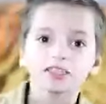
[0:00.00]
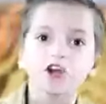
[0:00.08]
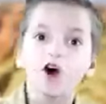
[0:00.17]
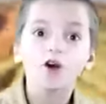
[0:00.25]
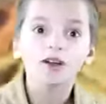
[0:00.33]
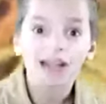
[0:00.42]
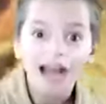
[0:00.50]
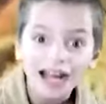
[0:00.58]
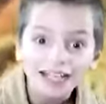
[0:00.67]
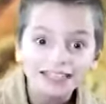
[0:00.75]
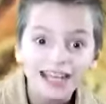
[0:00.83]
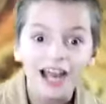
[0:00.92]
So
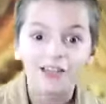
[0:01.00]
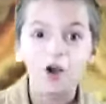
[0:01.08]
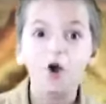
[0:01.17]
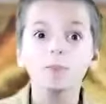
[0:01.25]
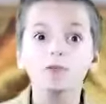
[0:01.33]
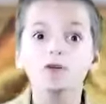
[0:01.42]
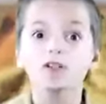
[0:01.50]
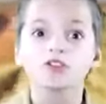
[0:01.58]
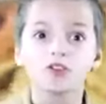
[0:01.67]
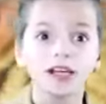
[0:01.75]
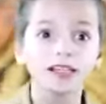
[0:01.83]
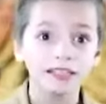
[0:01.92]
guys, I hope you
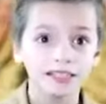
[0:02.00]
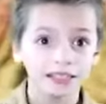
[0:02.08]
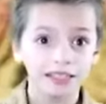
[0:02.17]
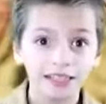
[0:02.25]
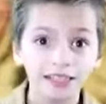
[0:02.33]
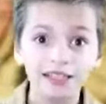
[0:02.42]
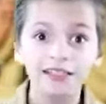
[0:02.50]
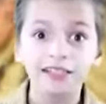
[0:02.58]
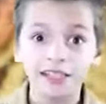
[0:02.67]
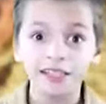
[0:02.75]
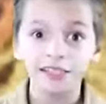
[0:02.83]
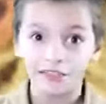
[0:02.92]
enjoyed this
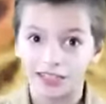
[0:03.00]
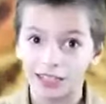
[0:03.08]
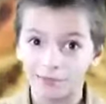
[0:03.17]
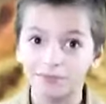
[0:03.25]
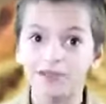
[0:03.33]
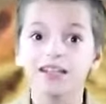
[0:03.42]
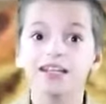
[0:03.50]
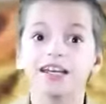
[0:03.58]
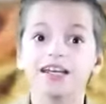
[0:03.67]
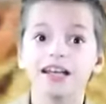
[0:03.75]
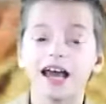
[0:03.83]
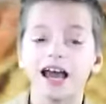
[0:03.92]
little little clip
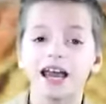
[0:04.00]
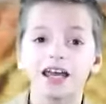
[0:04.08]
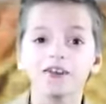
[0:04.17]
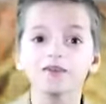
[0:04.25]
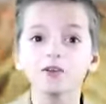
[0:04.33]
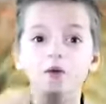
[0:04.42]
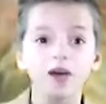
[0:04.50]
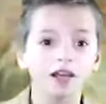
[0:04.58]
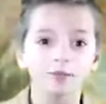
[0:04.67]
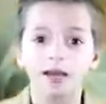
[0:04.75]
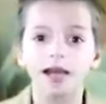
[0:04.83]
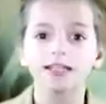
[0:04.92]
and if you
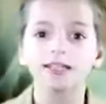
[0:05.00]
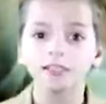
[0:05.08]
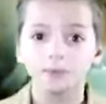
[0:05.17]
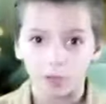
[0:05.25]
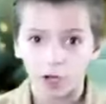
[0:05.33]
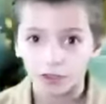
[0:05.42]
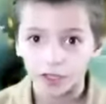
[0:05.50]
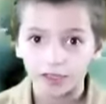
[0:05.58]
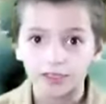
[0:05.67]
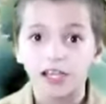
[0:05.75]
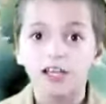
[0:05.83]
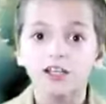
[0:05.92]
want to buy these
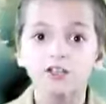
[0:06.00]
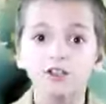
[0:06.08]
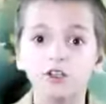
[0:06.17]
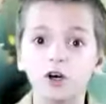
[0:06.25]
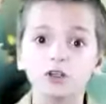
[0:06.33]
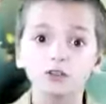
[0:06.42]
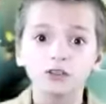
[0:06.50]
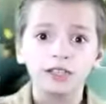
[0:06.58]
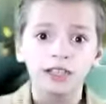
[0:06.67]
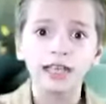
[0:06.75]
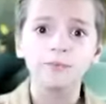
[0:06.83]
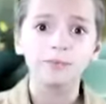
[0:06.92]
products, you can go to
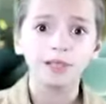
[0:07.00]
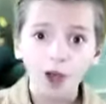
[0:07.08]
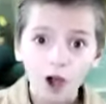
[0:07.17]
the link